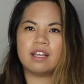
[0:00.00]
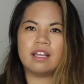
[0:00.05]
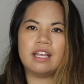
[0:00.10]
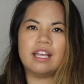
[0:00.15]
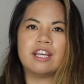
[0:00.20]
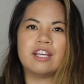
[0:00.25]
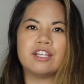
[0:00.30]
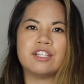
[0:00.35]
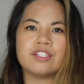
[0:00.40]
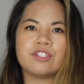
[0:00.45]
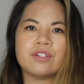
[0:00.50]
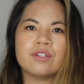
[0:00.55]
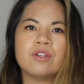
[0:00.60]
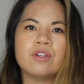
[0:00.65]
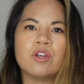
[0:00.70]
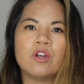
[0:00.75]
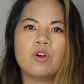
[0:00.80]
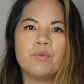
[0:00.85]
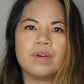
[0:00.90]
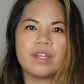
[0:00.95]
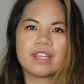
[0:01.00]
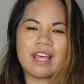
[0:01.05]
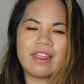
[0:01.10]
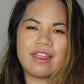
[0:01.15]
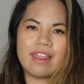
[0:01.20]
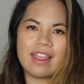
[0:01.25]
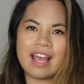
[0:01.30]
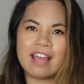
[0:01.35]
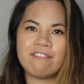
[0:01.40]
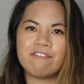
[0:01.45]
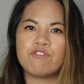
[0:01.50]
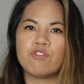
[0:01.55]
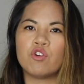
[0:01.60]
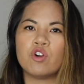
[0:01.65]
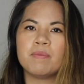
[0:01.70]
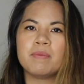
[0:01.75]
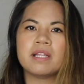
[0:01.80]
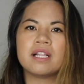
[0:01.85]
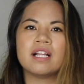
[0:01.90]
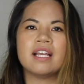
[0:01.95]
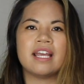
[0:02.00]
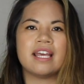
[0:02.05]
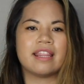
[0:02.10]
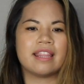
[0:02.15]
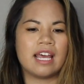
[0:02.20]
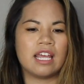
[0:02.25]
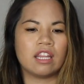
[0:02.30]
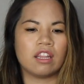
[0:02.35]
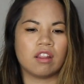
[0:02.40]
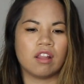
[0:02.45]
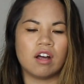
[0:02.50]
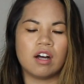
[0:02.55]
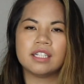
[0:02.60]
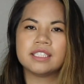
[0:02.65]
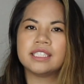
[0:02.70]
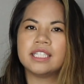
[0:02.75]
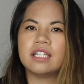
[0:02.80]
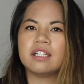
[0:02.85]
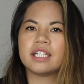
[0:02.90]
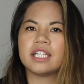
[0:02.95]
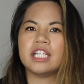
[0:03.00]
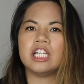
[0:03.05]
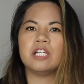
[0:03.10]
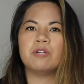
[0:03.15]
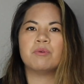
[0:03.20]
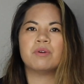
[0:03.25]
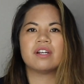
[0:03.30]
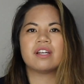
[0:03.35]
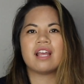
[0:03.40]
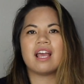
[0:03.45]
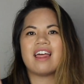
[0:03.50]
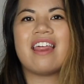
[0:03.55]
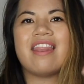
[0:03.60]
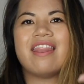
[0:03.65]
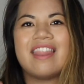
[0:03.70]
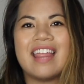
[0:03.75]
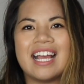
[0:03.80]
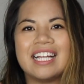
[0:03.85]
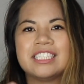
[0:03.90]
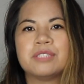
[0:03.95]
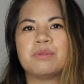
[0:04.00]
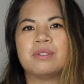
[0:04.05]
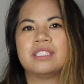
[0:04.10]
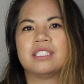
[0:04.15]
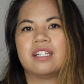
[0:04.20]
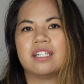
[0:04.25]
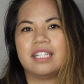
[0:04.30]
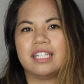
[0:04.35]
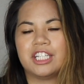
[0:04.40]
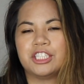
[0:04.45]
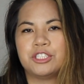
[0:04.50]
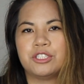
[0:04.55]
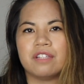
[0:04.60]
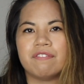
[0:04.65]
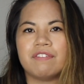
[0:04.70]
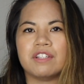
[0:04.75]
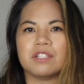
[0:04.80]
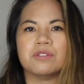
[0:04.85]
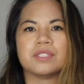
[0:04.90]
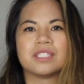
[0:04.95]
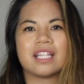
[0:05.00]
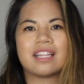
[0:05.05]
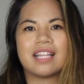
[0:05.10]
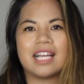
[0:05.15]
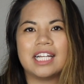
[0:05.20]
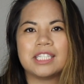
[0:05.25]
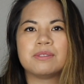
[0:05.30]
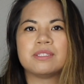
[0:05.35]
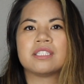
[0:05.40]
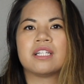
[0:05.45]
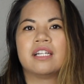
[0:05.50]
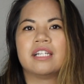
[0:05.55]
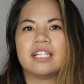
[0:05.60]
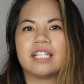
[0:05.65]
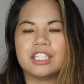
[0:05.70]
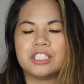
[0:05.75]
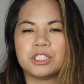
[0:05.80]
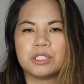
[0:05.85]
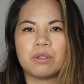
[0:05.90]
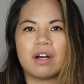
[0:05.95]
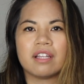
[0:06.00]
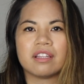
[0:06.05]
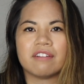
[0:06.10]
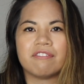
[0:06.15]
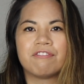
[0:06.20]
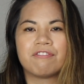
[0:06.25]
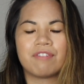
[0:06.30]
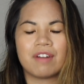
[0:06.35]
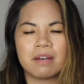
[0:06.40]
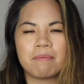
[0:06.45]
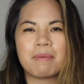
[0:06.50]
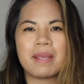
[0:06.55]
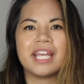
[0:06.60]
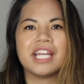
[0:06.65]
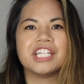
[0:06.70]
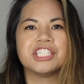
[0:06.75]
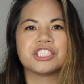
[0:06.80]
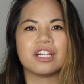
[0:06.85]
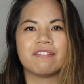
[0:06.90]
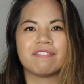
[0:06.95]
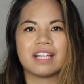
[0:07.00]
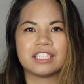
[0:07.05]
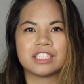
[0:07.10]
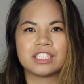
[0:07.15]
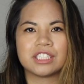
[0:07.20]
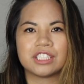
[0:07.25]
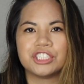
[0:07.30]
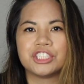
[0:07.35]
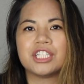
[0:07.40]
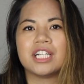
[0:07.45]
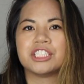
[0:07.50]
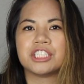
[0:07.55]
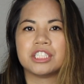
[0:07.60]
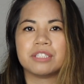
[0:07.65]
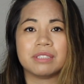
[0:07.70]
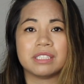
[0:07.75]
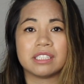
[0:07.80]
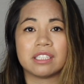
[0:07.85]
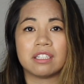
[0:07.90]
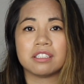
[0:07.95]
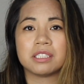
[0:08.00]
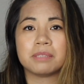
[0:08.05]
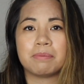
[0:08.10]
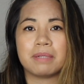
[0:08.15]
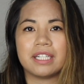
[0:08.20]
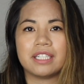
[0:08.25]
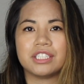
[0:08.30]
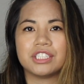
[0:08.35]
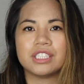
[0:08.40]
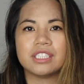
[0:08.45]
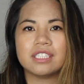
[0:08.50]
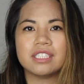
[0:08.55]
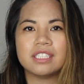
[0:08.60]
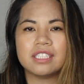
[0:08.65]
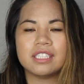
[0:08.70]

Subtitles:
And with that formula and that long tail keyword, that's what's going to get you the views. That's what's going to get you on the front page of that search engine results page.